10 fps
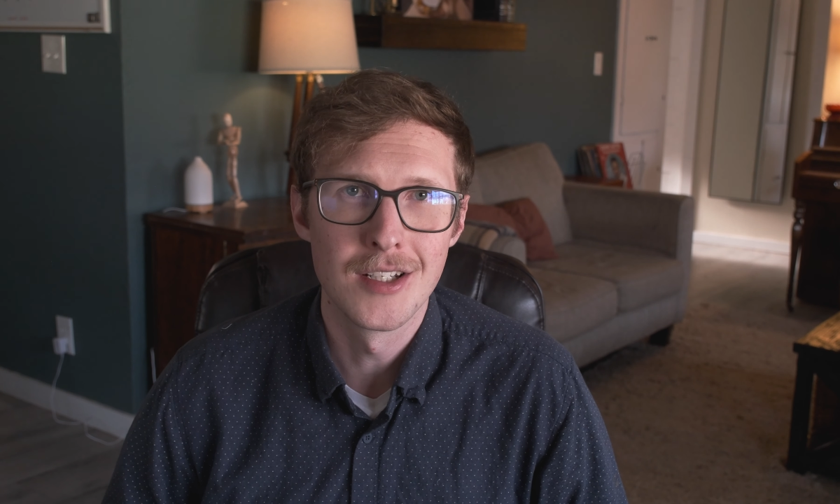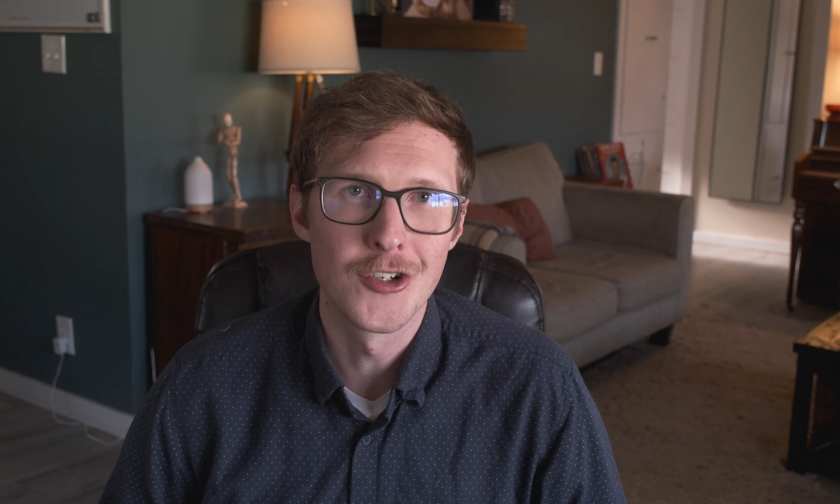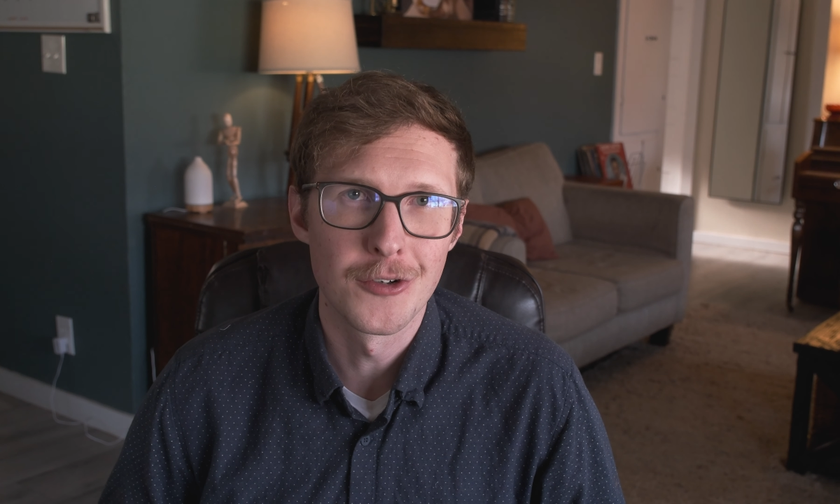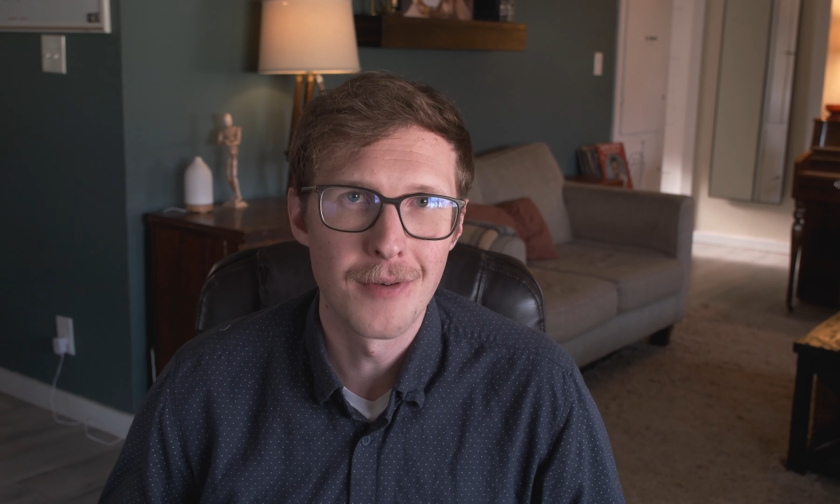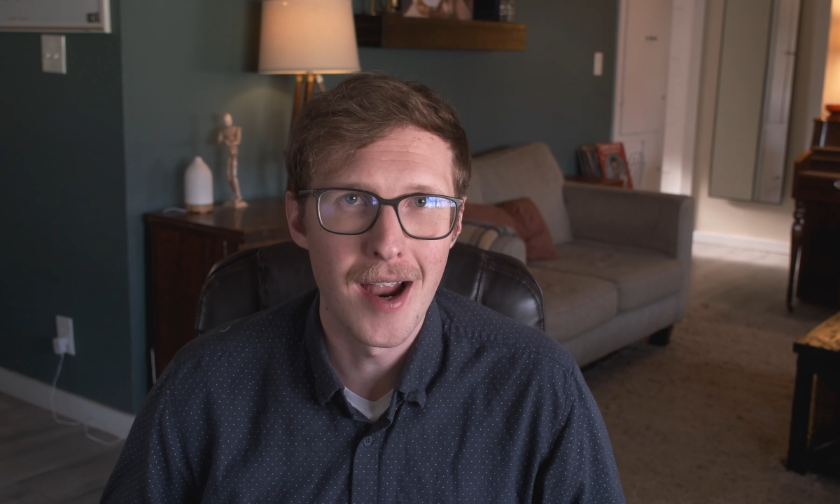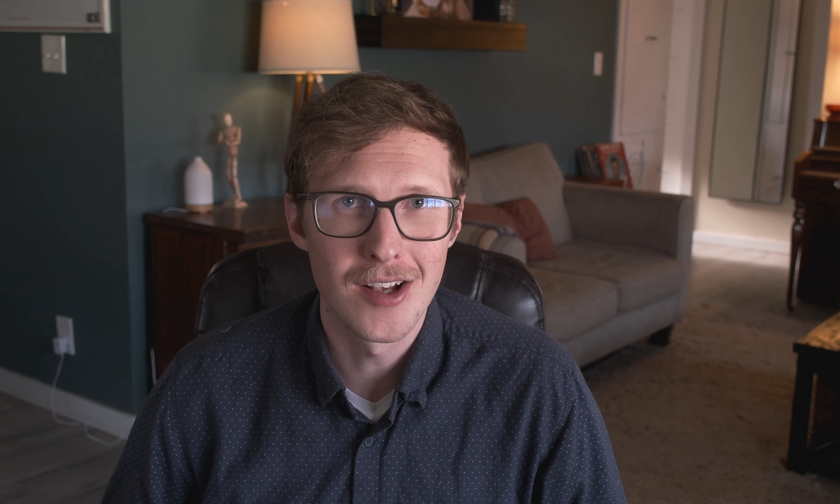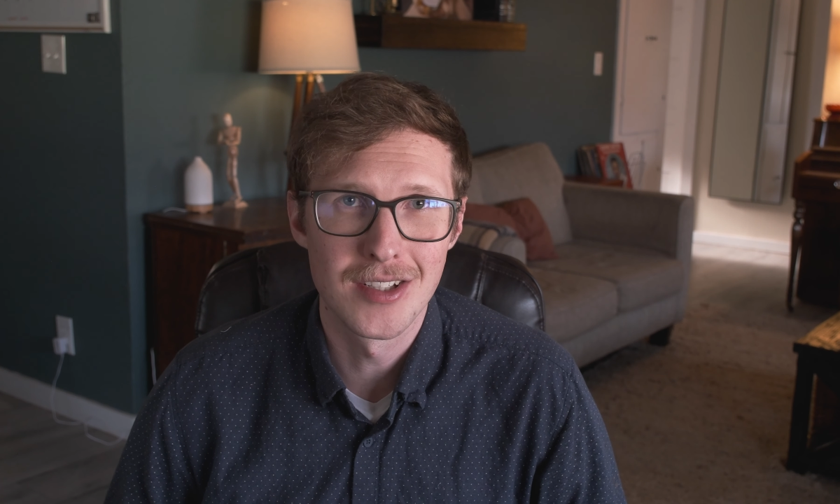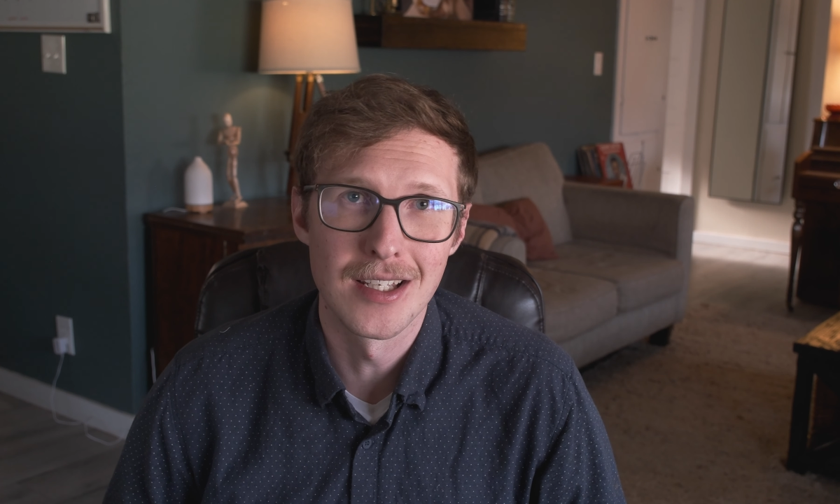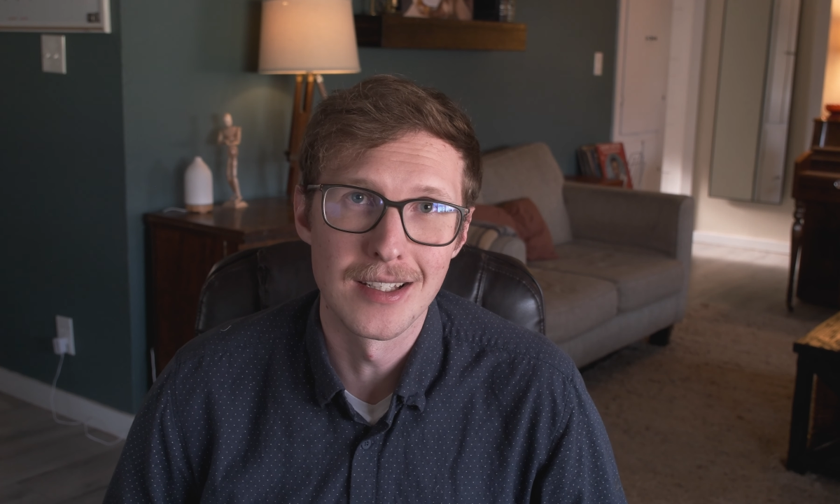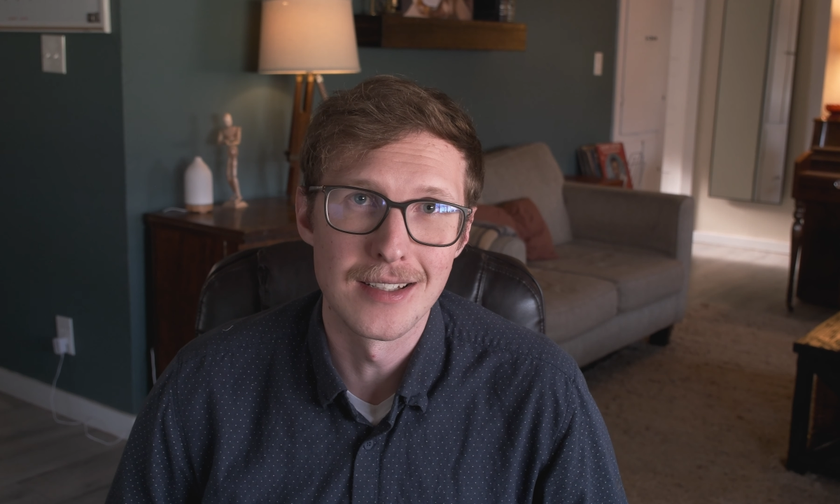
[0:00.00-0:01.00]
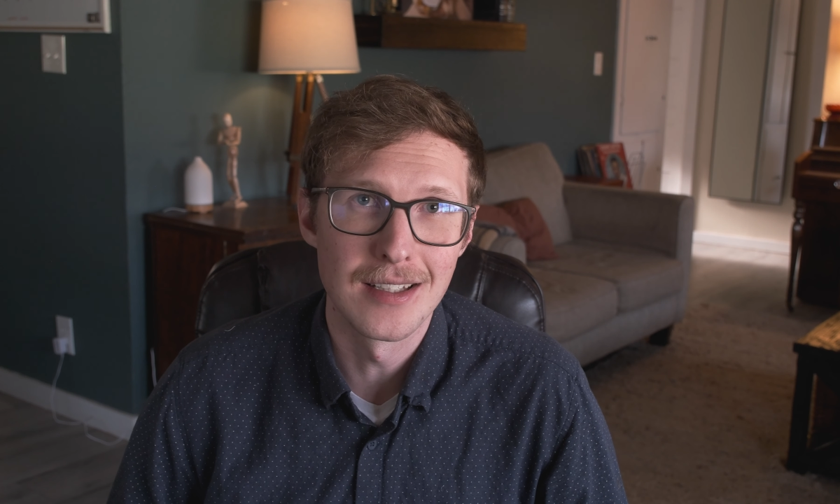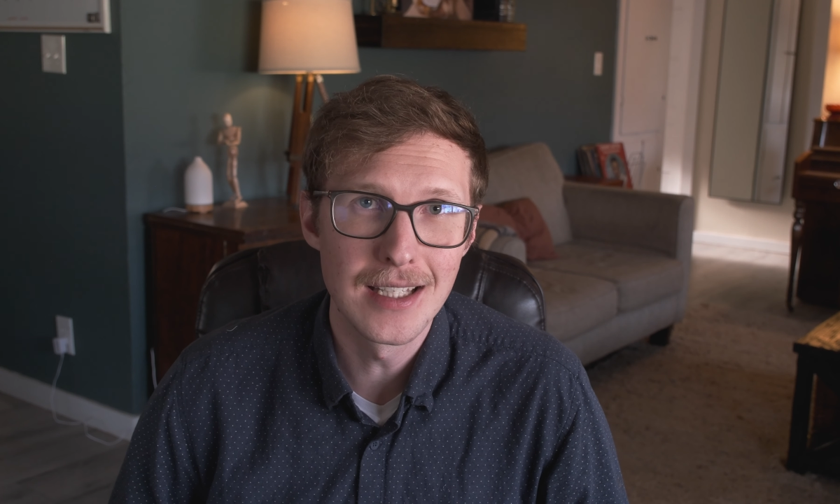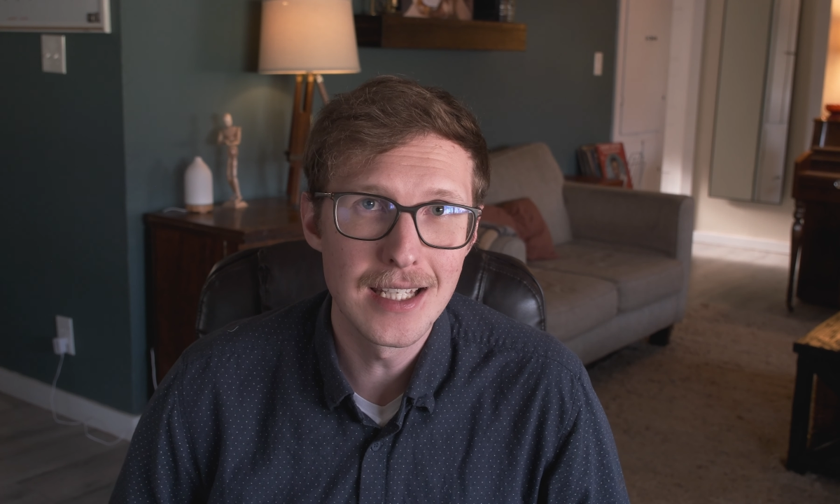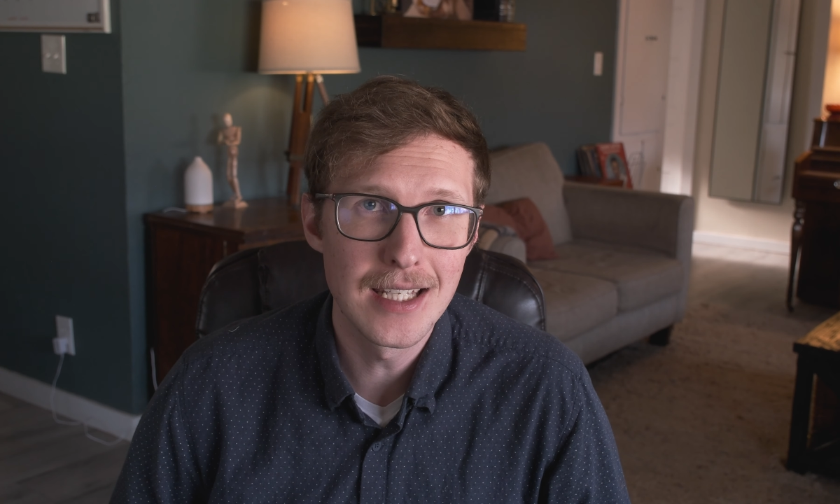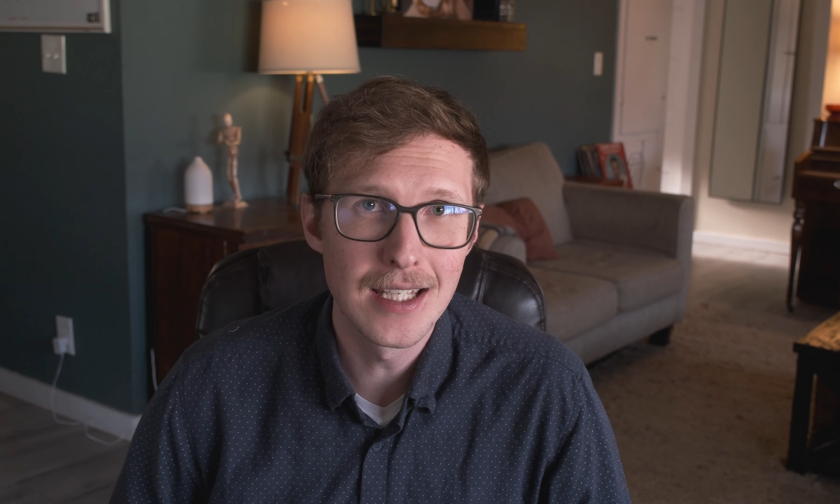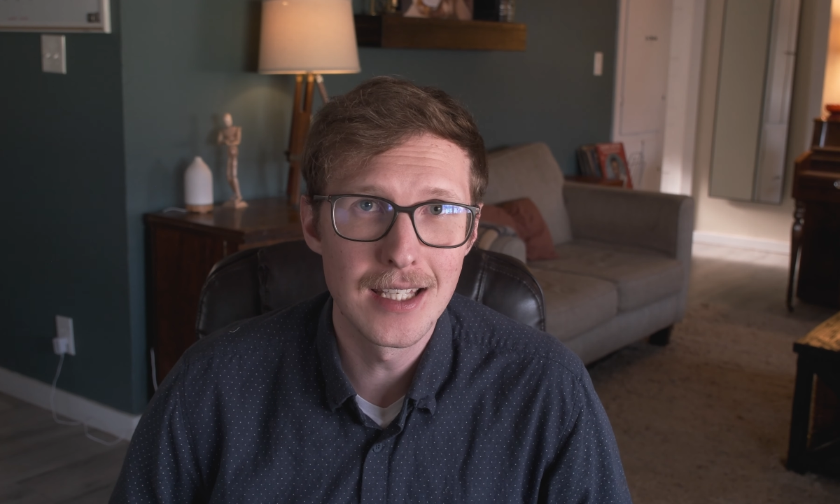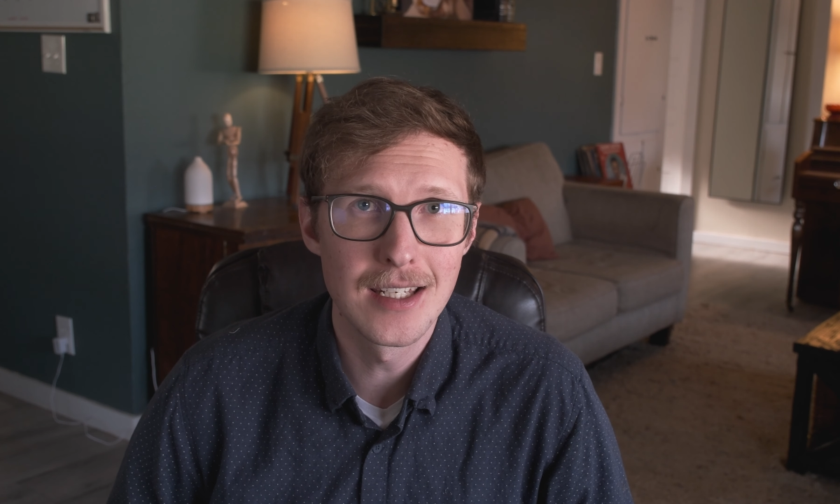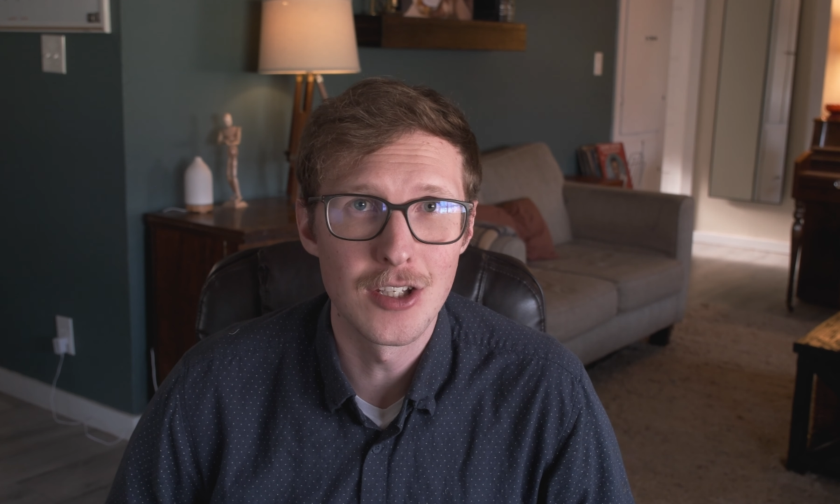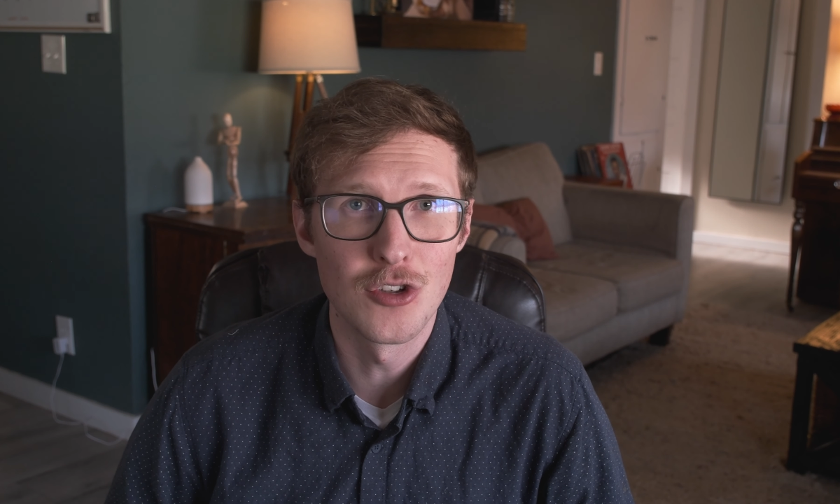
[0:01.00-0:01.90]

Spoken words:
Digital files can get deleted,